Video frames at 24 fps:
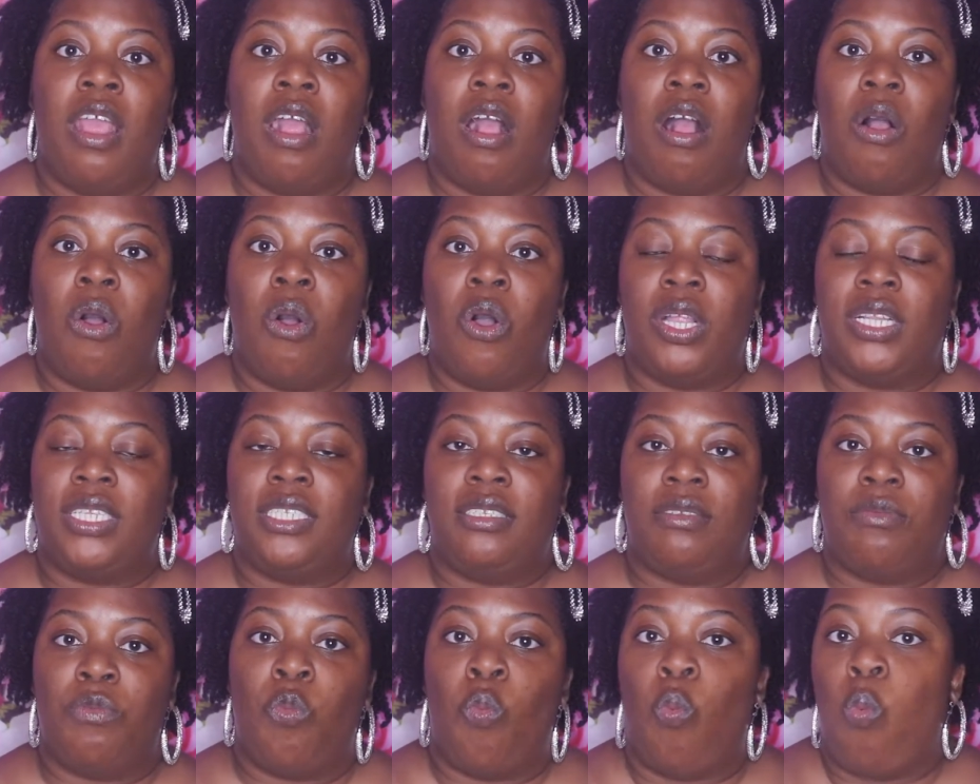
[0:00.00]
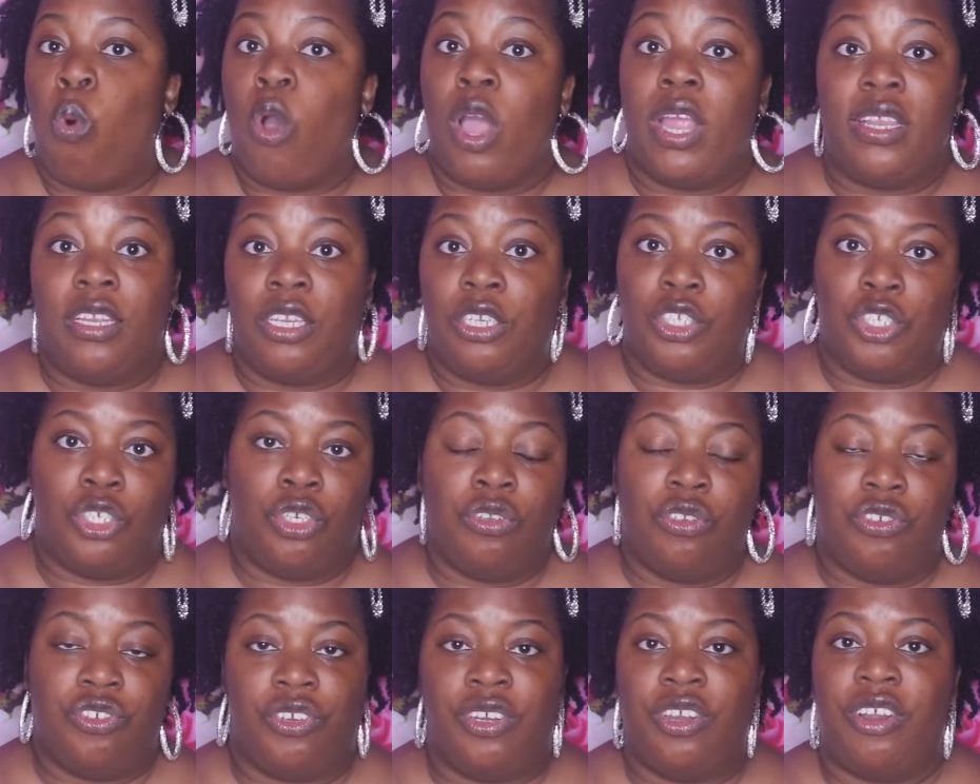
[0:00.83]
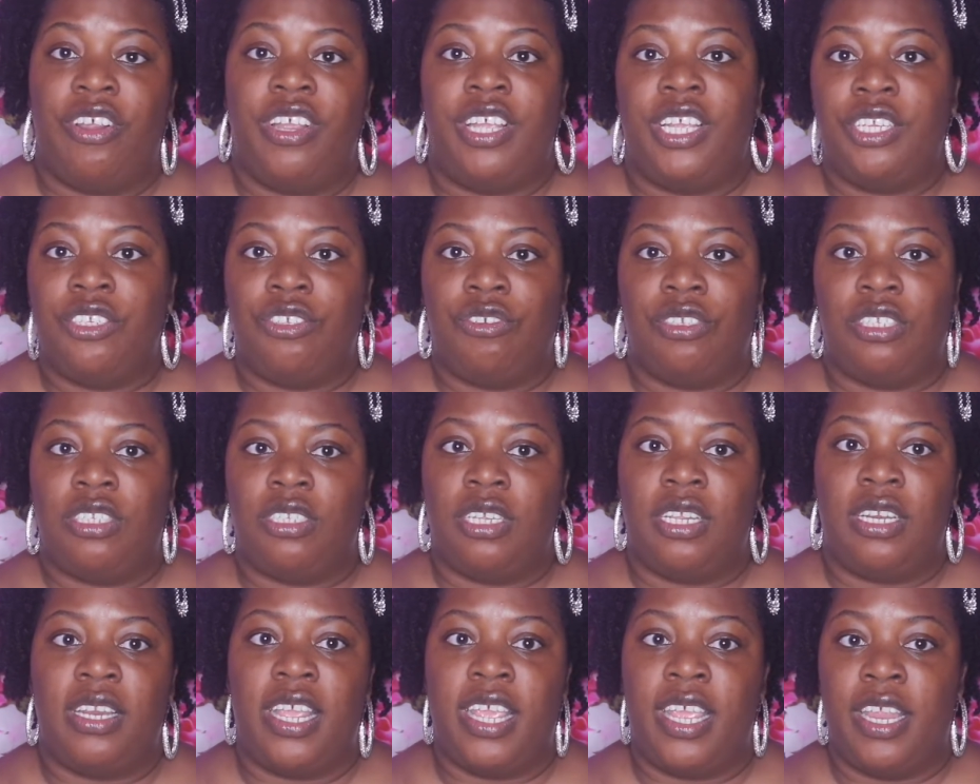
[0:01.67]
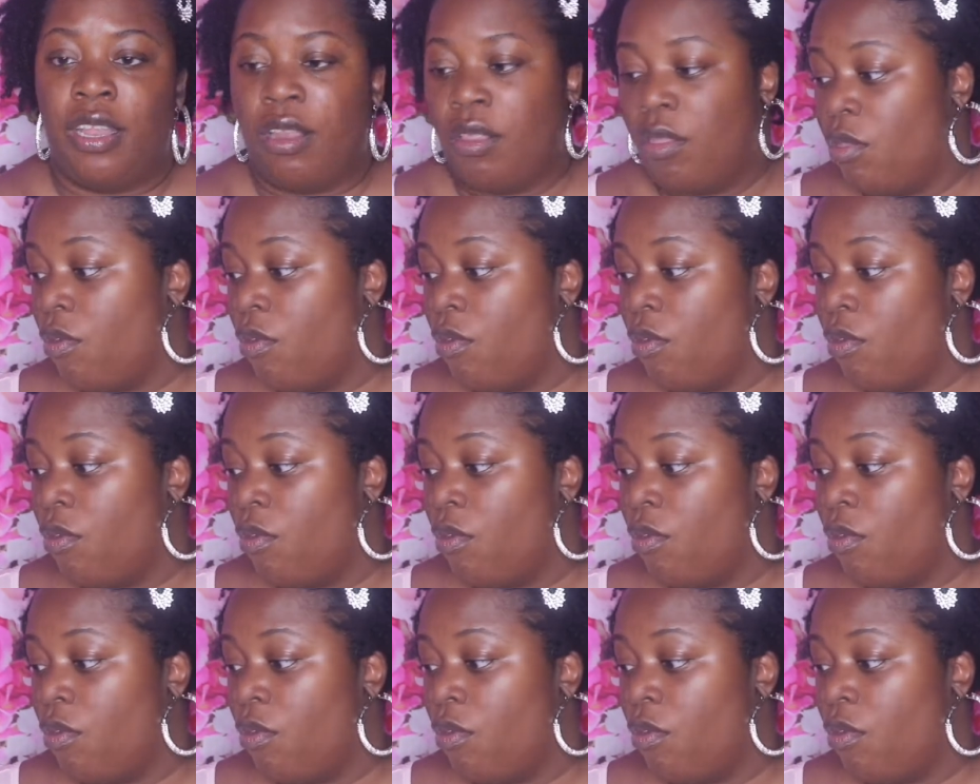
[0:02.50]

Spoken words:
on what the children are interested in.